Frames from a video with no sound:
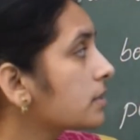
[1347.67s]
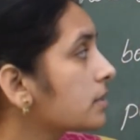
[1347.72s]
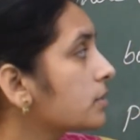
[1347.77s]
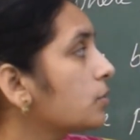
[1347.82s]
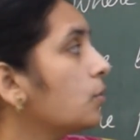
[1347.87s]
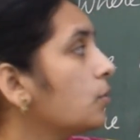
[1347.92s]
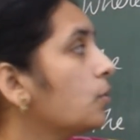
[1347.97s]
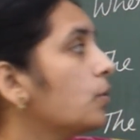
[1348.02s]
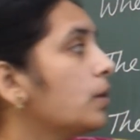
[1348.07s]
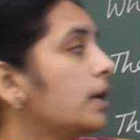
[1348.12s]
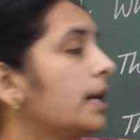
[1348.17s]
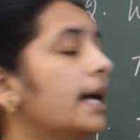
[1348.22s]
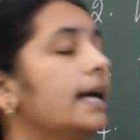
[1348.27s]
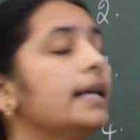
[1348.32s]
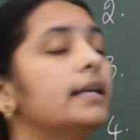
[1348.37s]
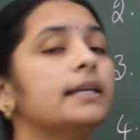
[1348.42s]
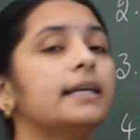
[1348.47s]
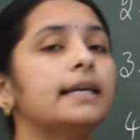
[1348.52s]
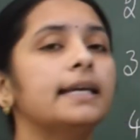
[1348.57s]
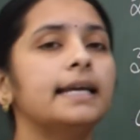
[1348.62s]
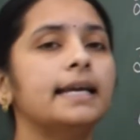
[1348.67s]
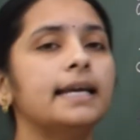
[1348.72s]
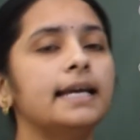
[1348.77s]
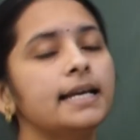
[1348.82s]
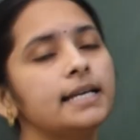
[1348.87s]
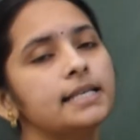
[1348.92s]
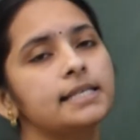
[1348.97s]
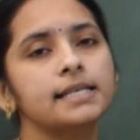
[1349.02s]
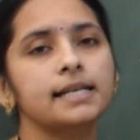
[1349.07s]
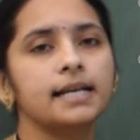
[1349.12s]
stolen
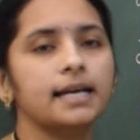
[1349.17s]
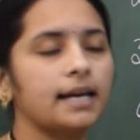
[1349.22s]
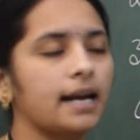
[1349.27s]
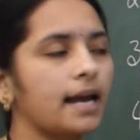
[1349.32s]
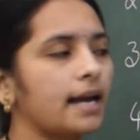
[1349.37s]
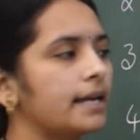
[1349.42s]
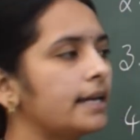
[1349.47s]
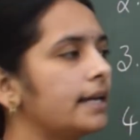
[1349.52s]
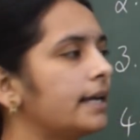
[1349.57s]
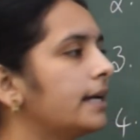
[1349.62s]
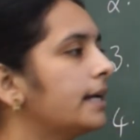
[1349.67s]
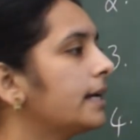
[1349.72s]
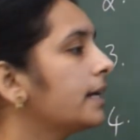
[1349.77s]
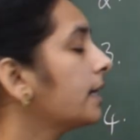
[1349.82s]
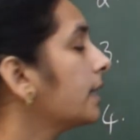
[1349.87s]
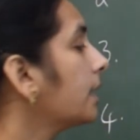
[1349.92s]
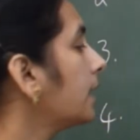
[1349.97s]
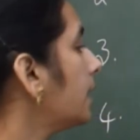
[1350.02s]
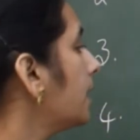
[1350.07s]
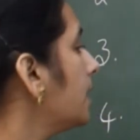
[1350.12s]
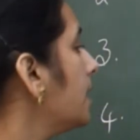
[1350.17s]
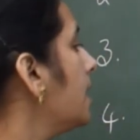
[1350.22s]
is crying.